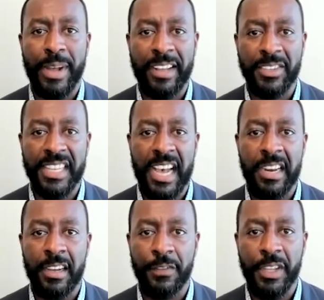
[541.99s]

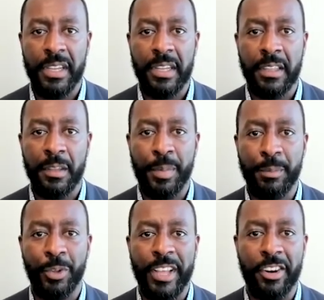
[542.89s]
outside of the
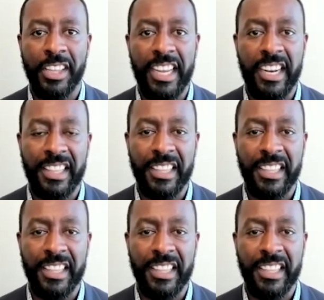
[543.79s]
people that are leading